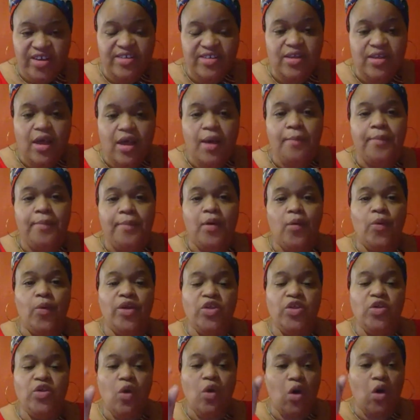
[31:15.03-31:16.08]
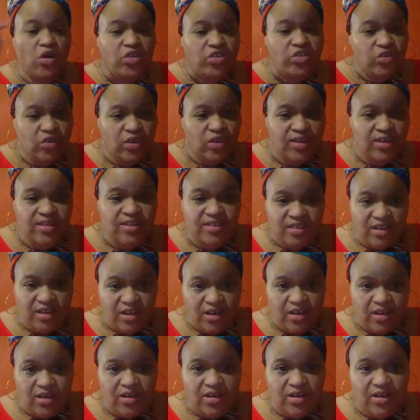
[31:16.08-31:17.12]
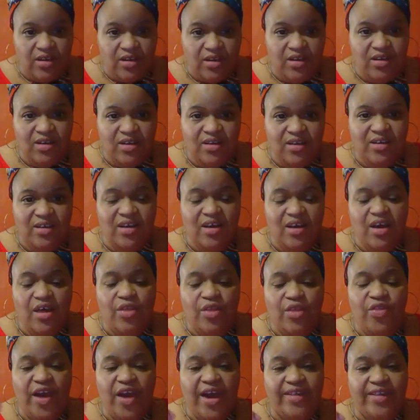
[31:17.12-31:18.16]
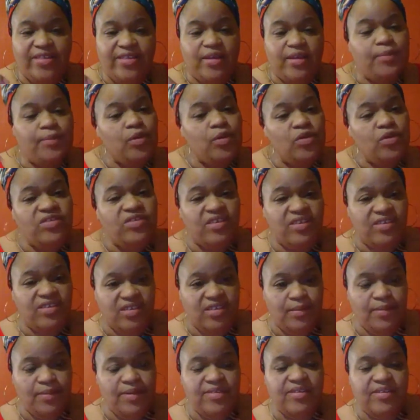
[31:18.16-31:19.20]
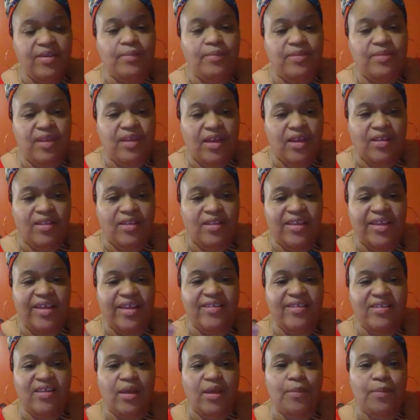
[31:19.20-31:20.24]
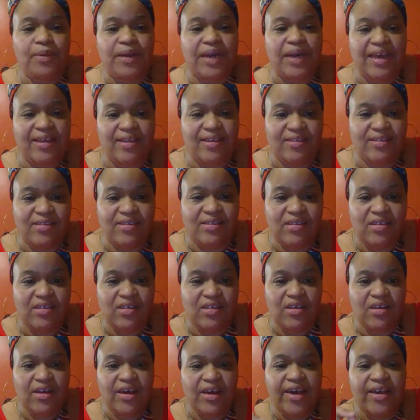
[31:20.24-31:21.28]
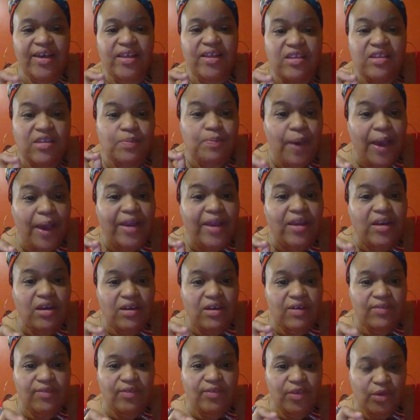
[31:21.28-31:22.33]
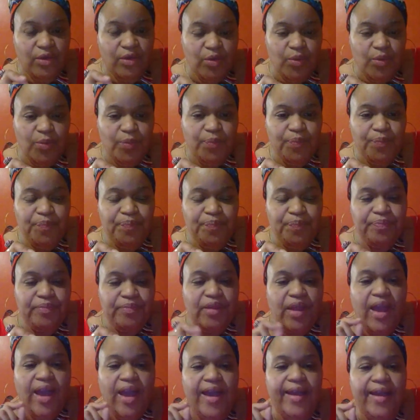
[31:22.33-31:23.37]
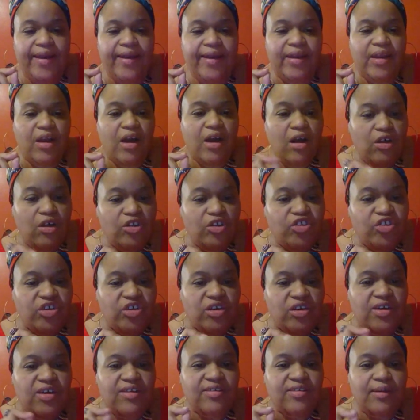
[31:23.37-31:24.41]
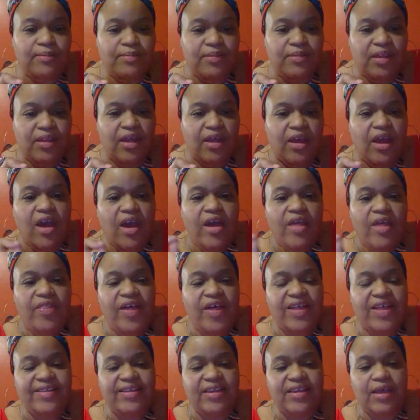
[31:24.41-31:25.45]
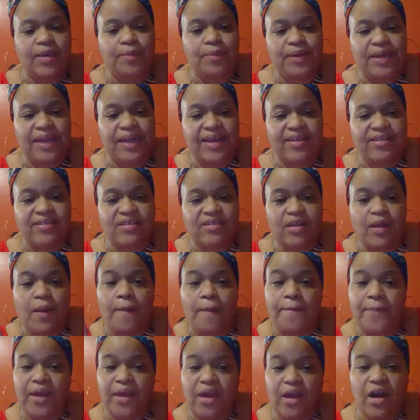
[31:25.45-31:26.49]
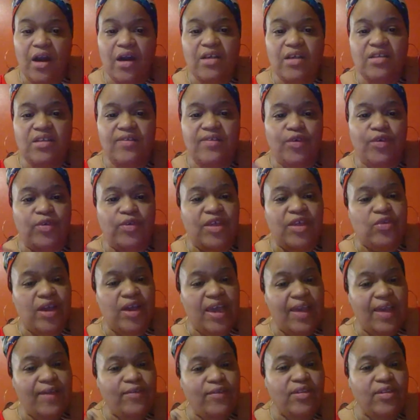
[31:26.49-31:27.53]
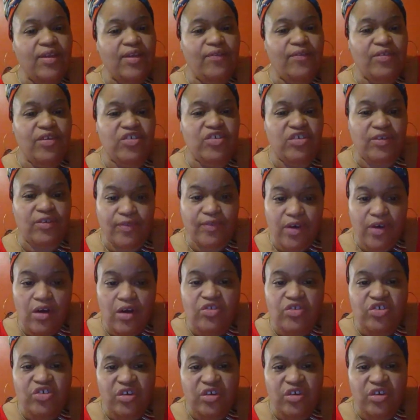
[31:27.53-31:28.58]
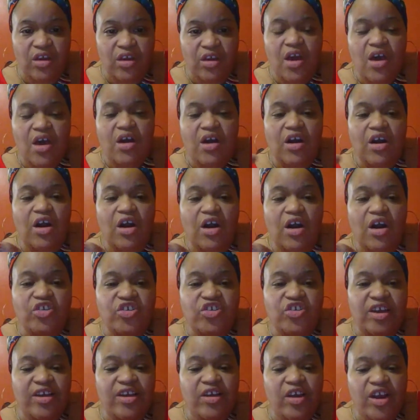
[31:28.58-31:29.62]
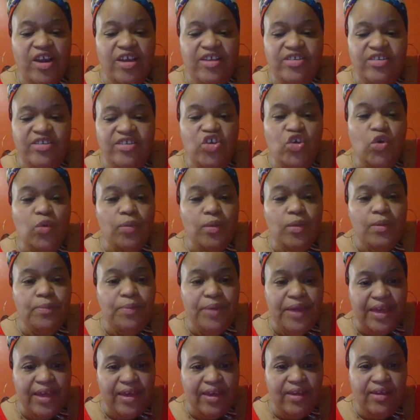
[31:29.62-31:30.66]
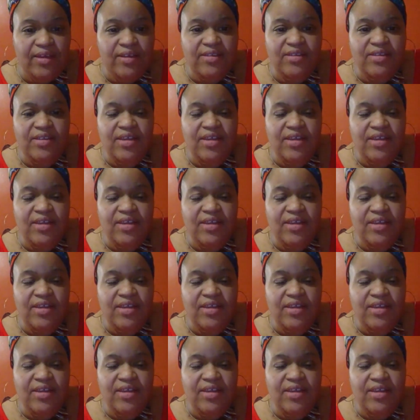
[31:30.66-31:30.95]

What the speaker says: But when you also consider that the immune system is something that is in place in spite of you, and culture is something that's in place because of you. That's why I gave you the definition of culture. Culture is human beings